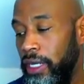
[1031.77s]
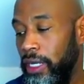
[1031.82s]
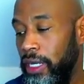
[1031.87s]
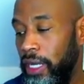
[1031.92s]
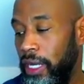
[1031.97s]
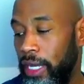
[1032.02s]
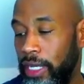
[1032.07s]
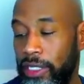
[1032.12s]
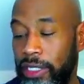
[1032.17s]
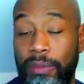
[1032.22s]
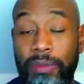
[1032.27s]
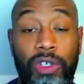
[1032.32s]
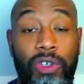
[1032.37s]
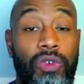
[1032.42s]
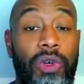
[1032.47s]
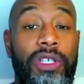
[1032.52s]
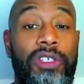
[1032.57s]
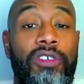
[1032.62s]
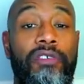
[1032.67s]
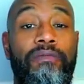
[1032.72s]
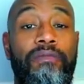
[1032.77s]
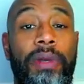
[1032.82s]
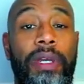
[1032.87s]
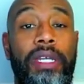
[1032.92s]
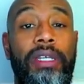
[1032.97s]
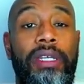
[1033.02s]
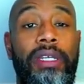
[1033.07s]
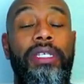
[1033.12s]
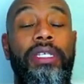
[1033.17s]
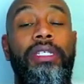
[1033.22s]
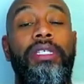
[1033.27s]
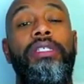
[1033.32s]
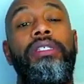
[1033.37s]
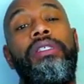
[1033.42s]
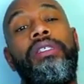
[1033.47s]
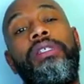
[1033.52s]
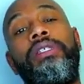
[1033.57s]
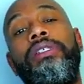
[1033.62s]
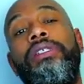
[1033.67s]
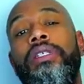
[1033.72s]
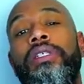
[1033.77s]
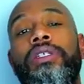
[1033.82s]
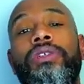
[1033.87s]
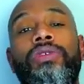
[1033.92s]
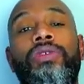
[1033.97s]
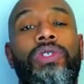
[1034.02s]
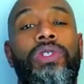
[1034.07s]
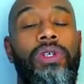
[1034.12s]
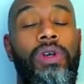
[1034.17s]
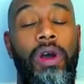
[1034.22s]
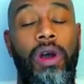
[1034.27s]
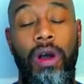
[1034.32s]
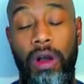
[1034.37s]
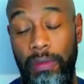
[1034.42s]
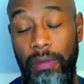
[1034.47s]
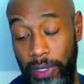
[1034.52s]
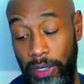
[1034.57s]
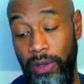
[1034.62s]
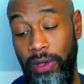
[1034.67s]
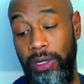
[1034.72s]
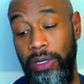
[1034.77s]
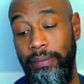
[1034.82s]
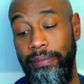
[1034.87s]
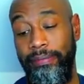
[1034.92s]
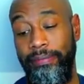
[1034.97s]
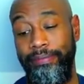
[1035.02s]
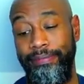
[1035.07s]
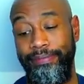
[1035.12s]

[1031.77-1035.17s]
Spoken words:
I had some aggressive beta tendencies, and he used to call me on them.